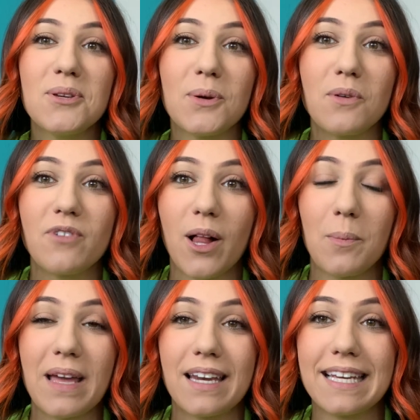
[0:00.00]
You can follow
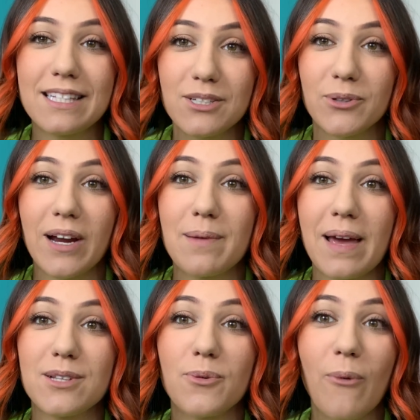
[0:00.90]
me on Instagram
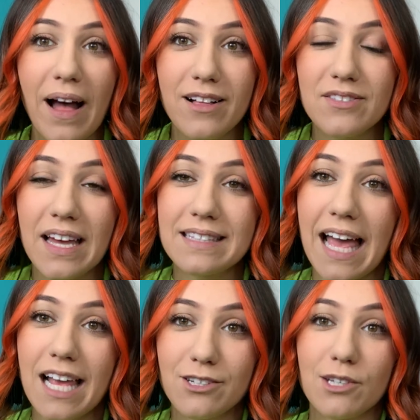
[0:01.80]
as well. That's
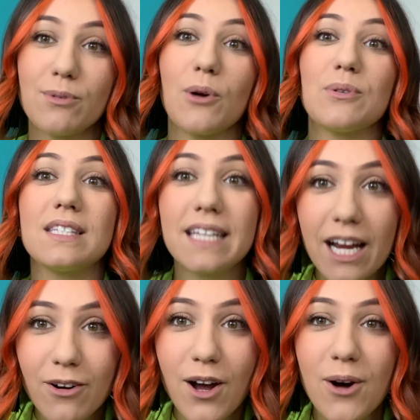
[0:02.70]
Ashley Rose
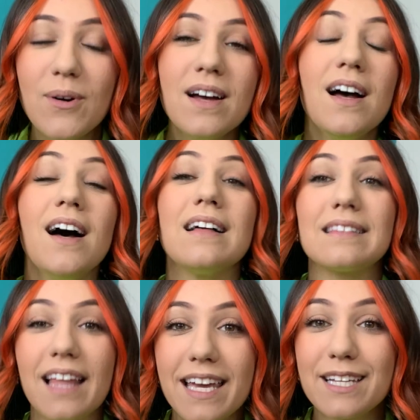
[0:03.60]
Tarot.
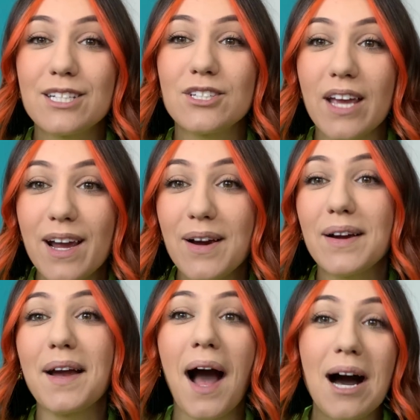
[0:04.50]
Like,
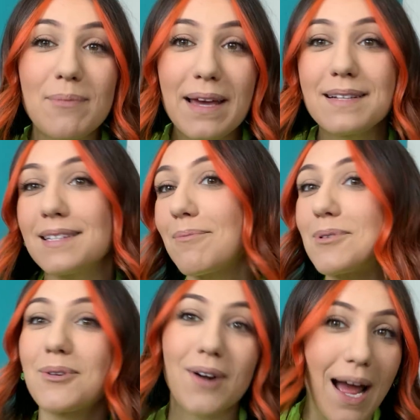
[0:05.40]
share, comment,
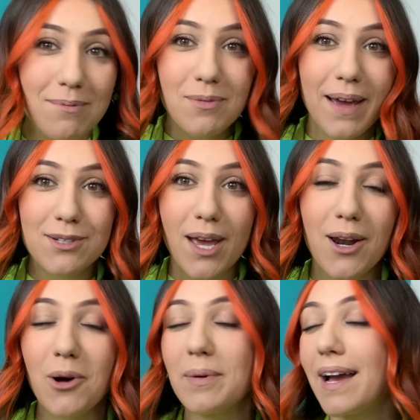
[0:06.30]
subscribe to my
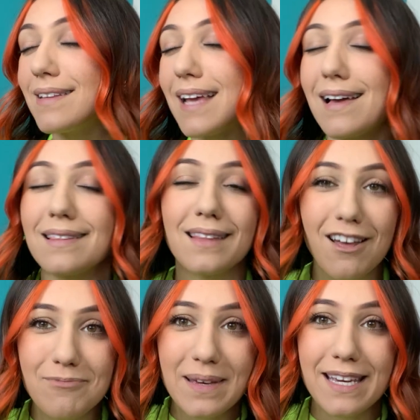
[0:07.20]
channel because I
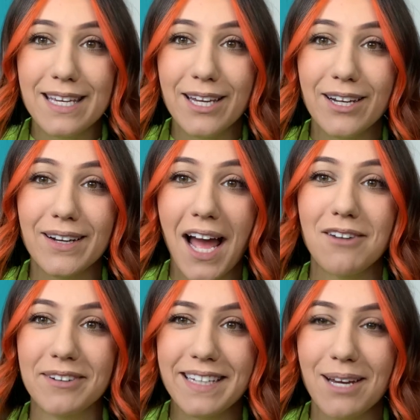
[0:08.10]
love being here
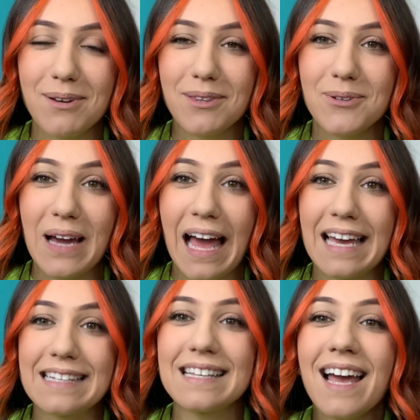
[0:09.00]
every day with you
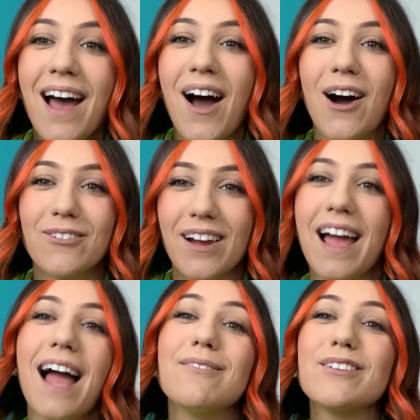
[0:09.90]
guys. All right.
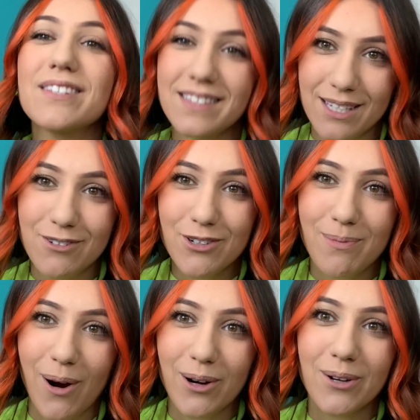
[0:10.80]
I will see you
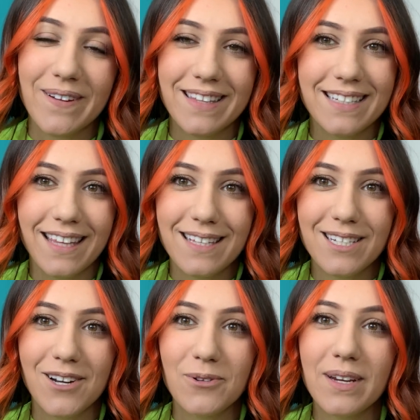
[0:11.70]
tomorrow in the Daily
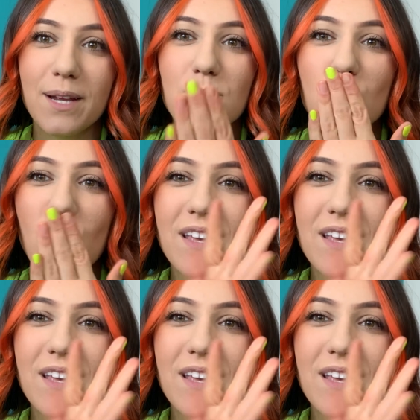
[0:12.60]
Tarot reading.